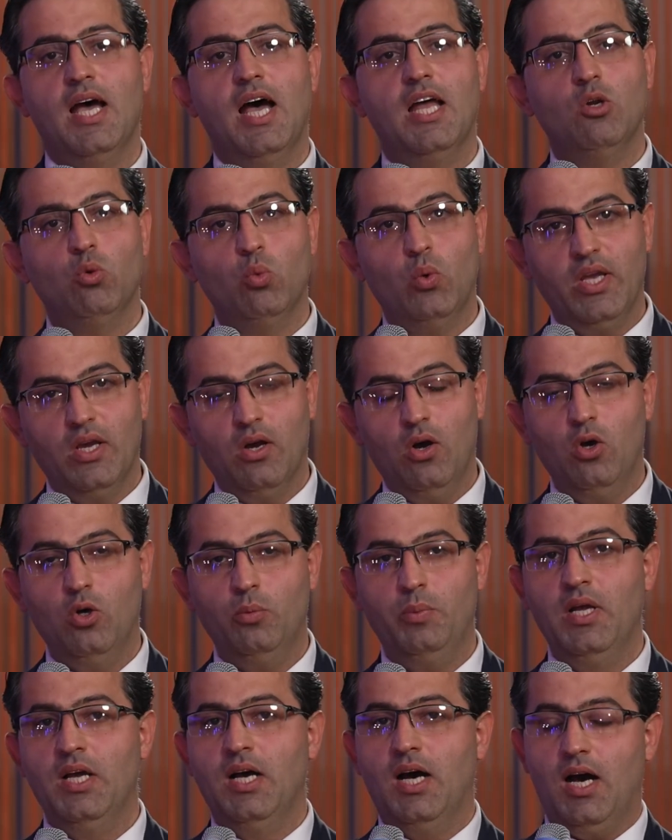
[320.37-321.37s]
And we
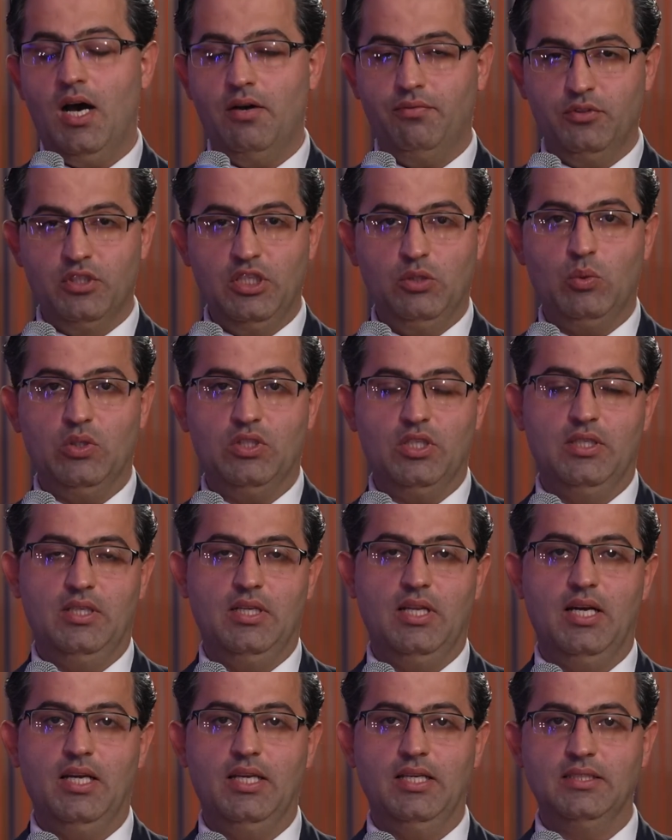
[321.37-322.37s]
hope Off-Grid Water
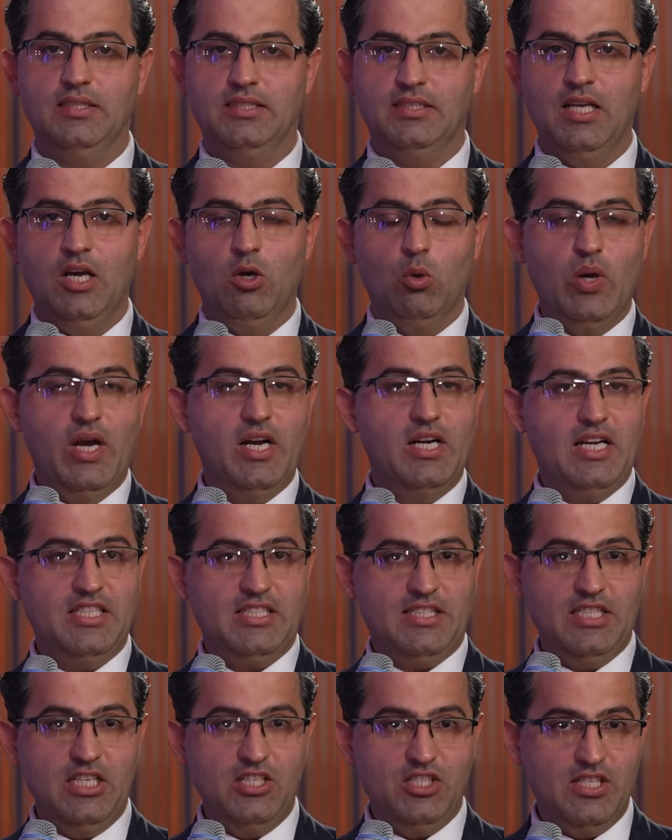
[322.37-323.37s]
Alliance, where
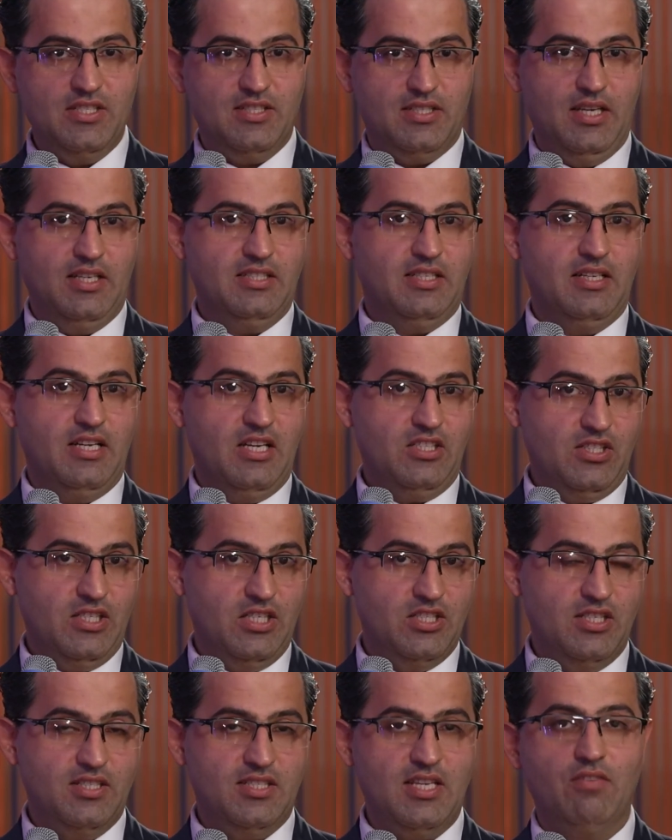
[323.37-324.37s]
SDG 6 and
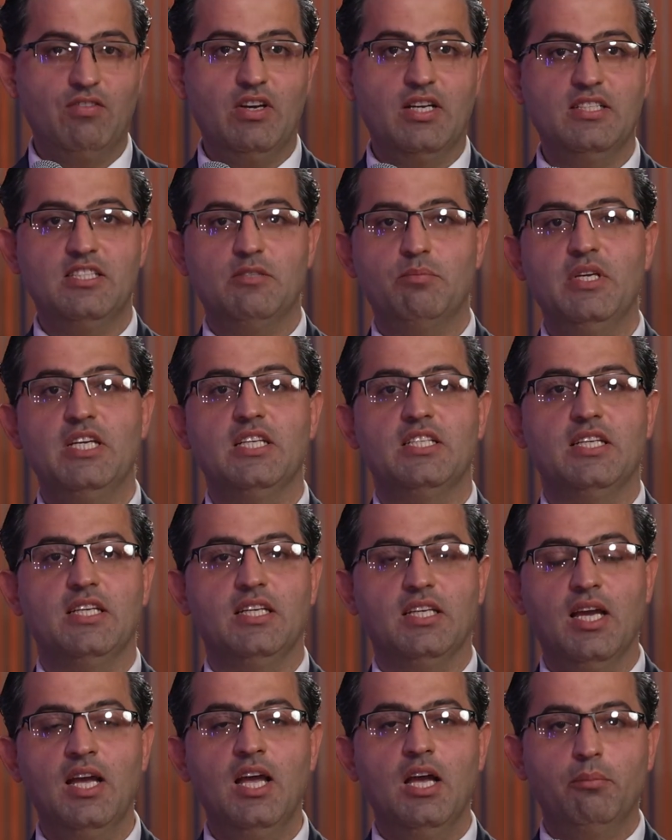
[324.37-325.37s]
SDG 7 is
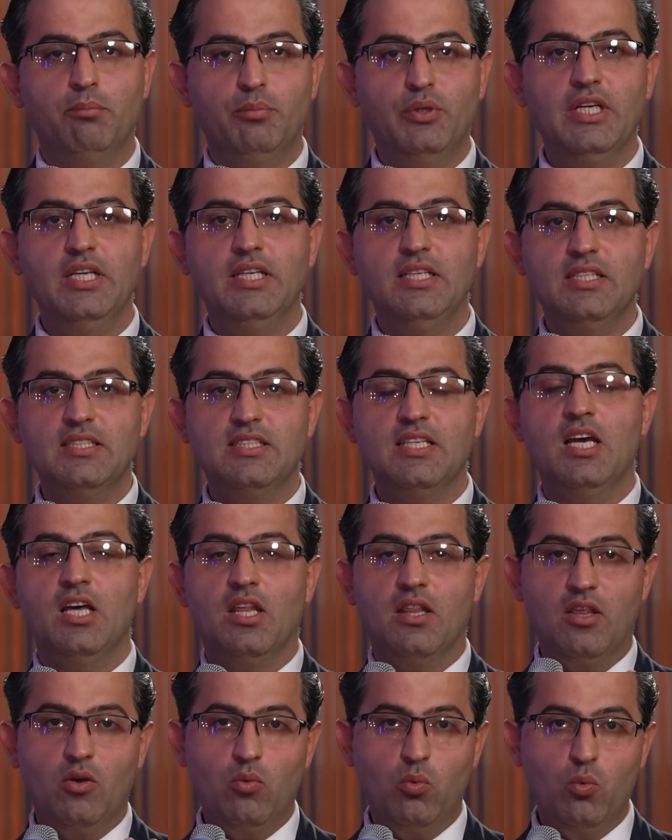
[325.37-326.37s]
meeting, brings
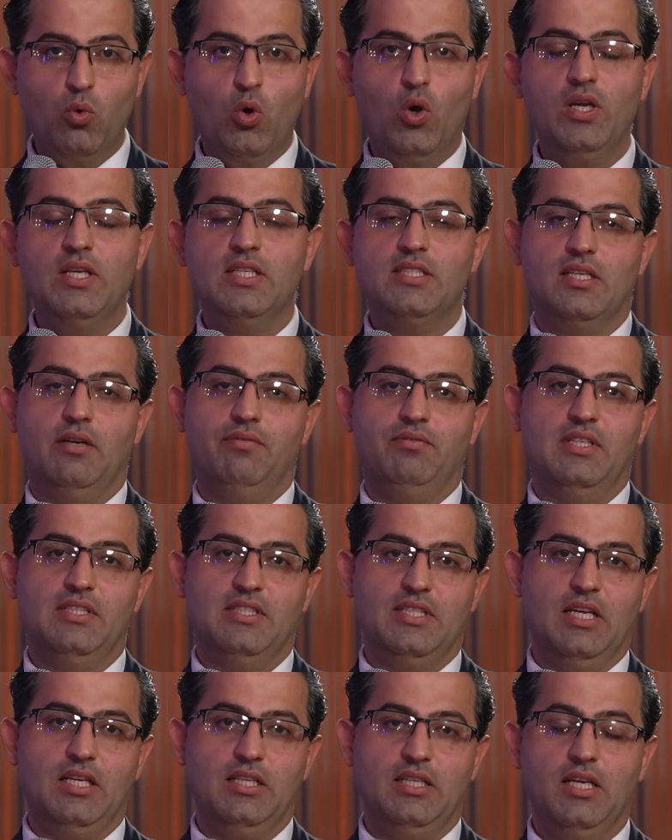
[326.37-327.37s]
the voice of
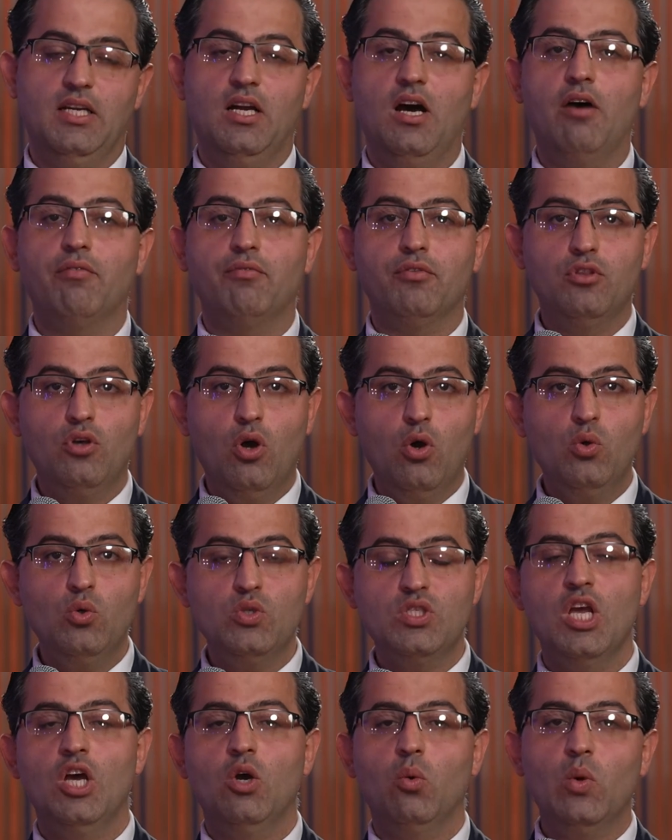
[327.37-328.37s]
the sector of
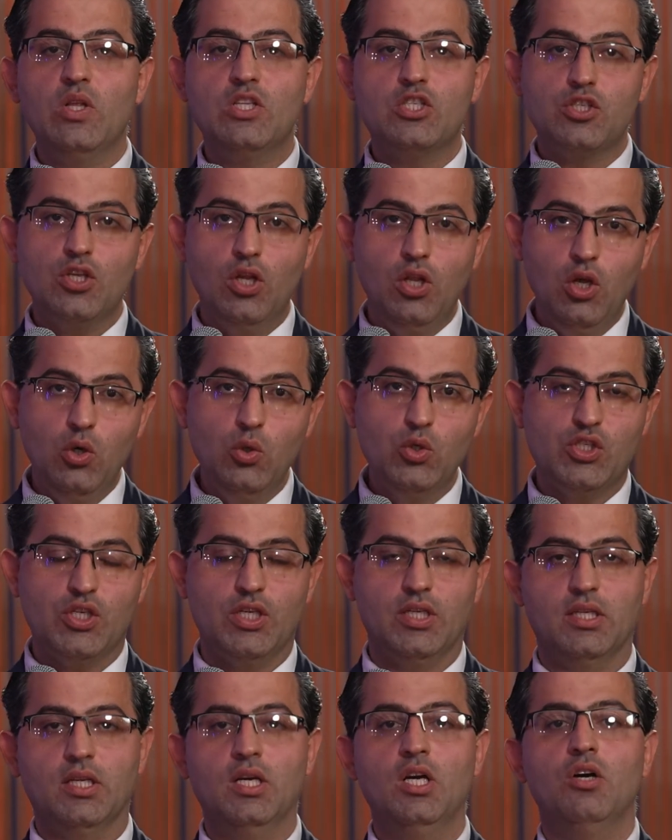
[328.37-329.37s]
those with
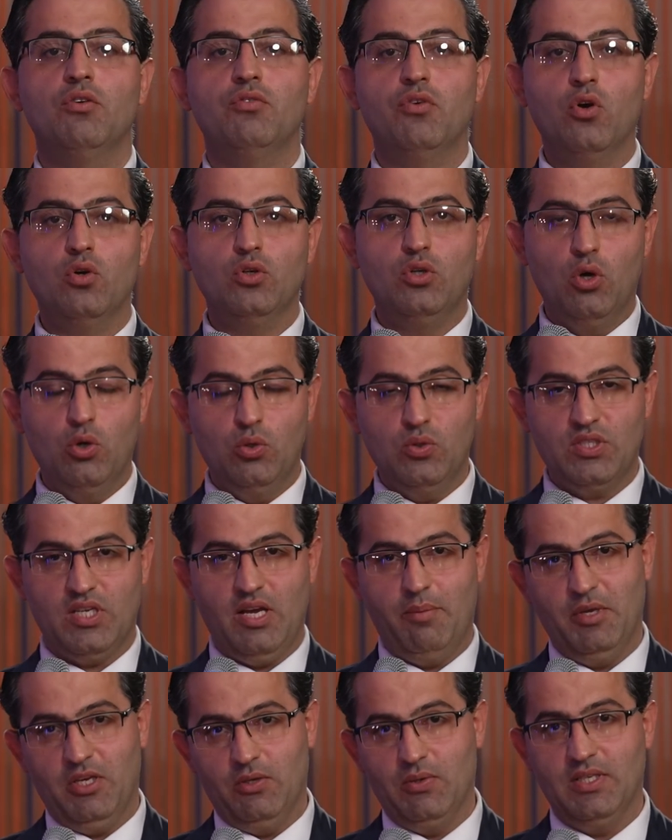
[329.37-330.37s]
solution for those
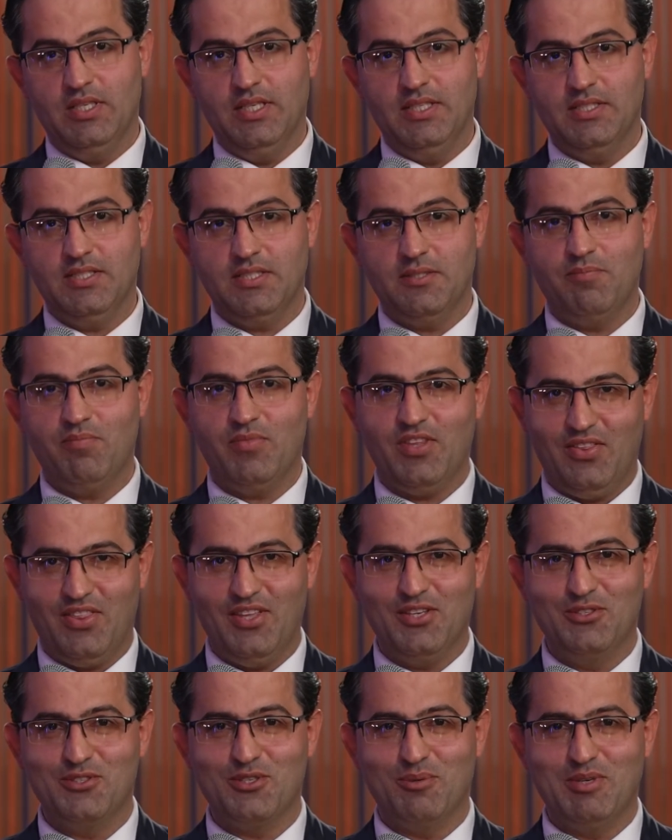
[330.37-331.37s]
communities.
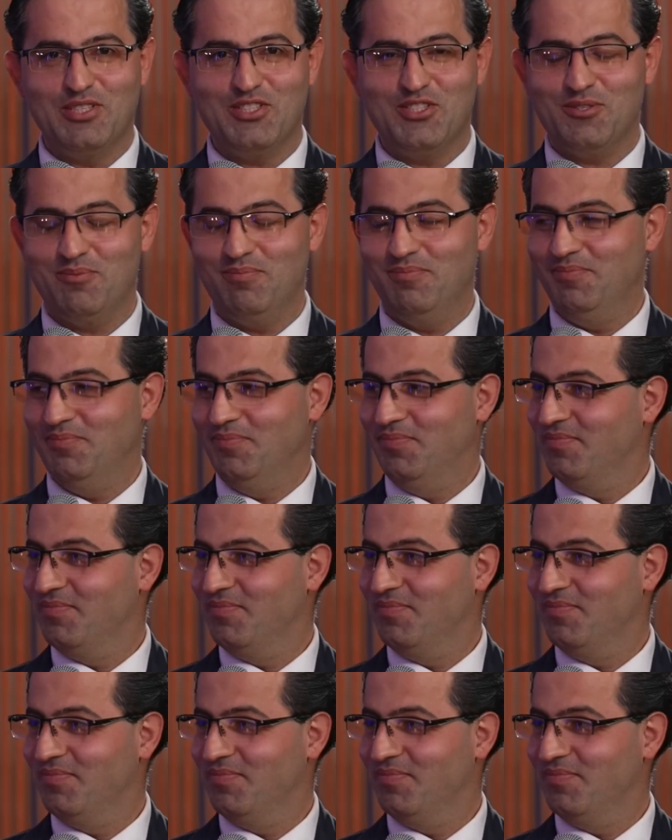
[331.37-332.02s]
Thank you so much.